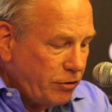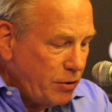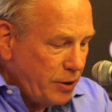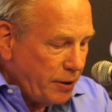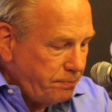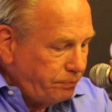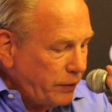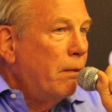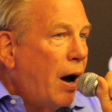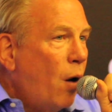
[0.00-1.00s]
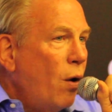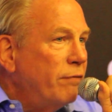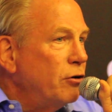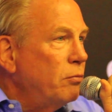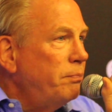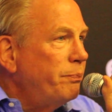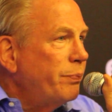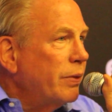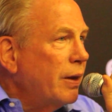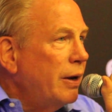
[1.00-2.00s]
Syria. However,
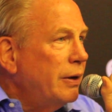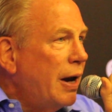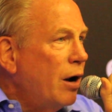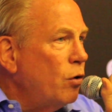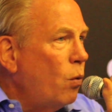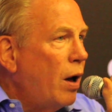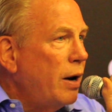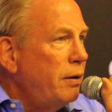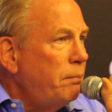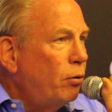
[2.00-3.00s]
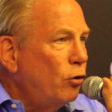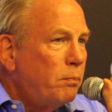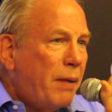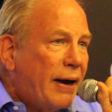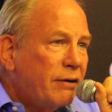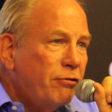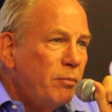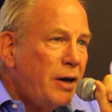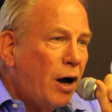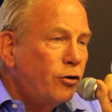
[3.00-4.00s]
Erdogan pulled back from
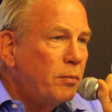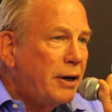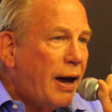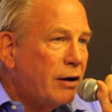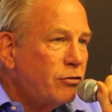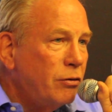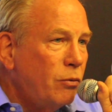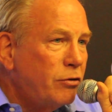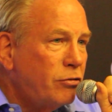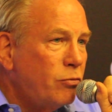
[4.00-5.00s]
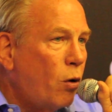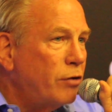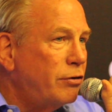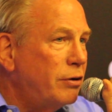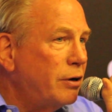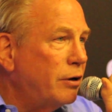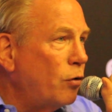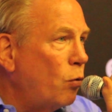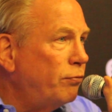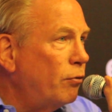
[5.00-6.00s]
the ultimate action which Washington had
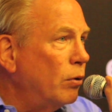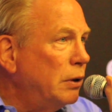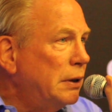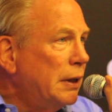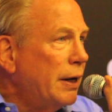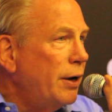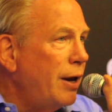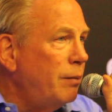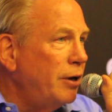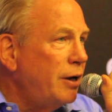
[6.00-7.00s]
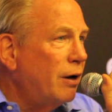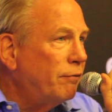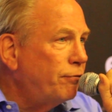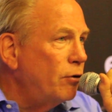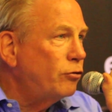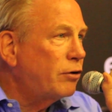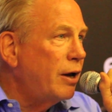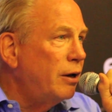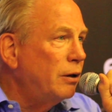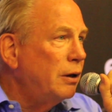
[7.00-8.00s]
hoped for, namely a
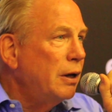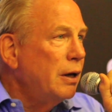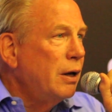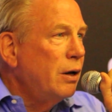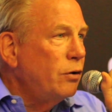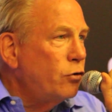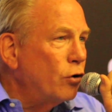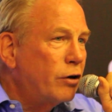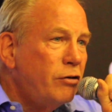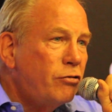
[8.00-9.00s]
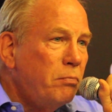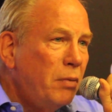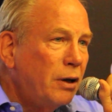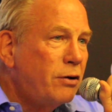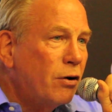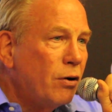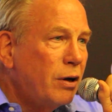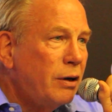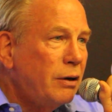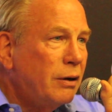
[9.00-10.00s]
full-scale Turkish
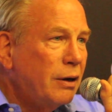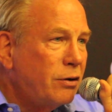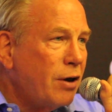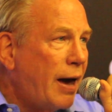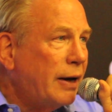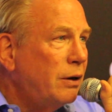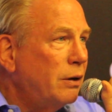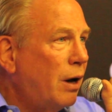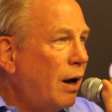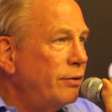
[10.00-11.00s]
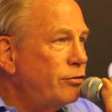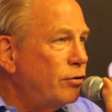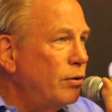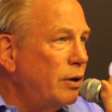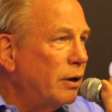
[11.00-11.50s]
military attack on Syria.